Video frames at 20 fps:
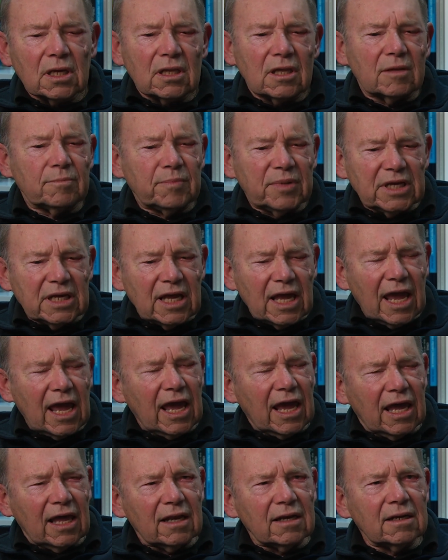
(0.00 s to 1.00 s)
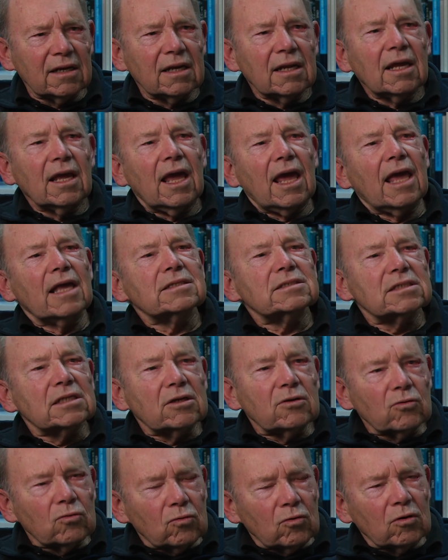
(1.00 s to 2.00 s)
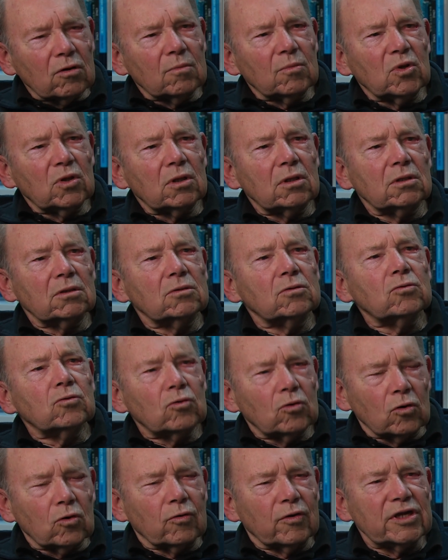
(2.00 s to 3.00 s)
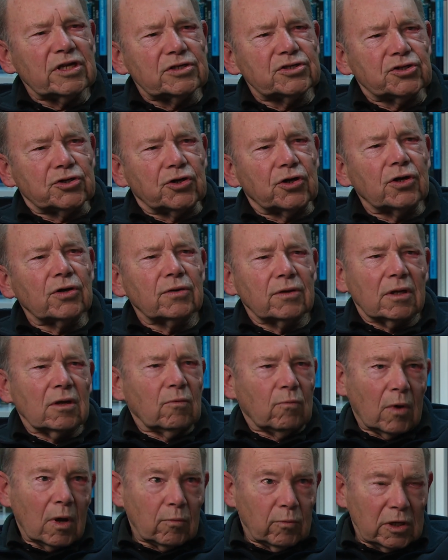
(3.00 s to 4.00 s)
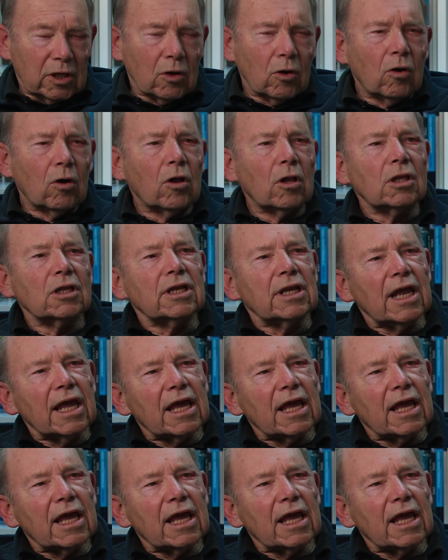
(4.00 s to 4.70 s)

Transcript: that began as a normal nor'easter, what we call an